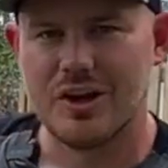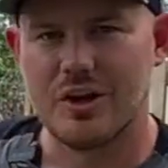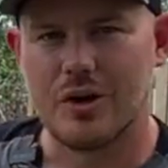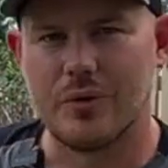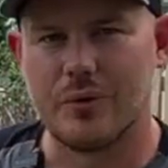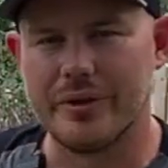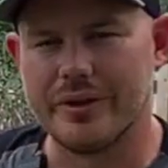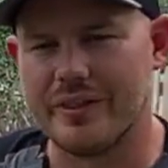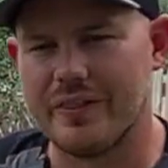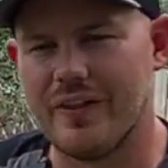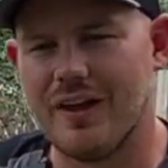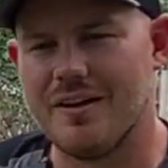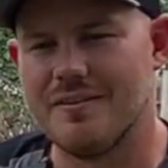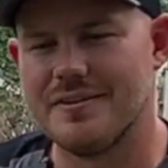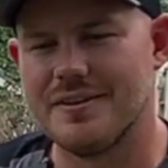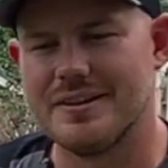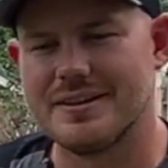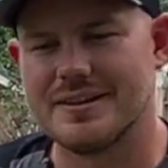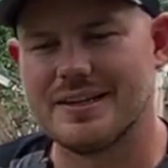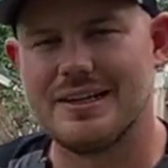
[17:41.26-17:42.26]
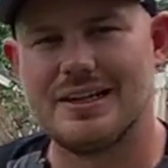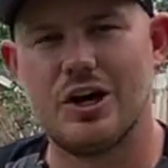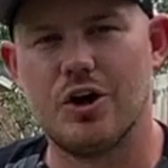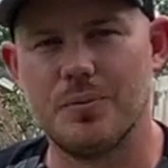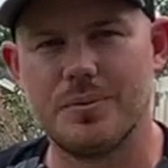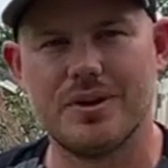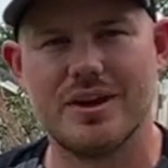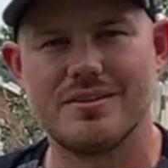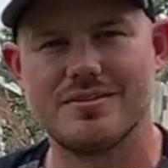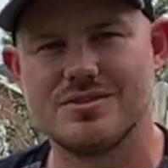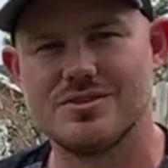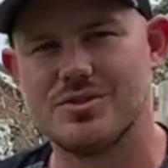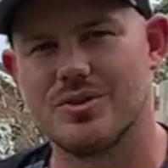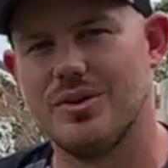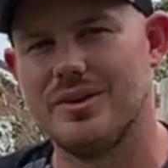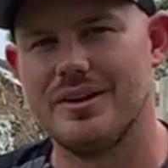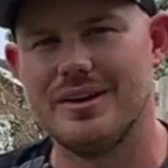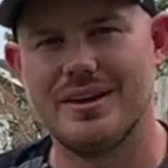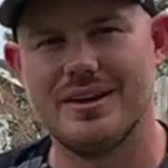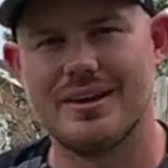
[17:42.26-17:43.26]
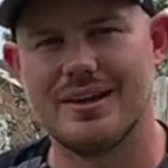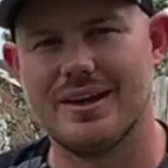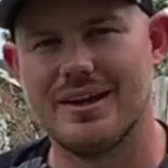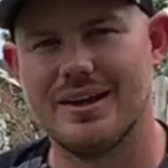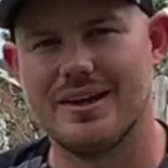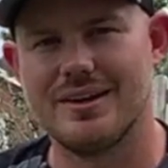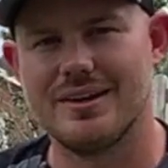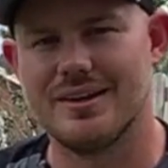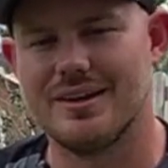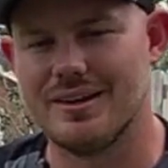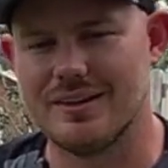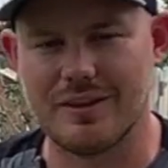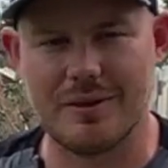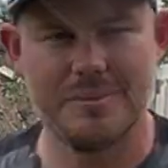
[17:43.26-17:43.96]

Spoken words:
Really love it. Hope you guys enjoyed it, and let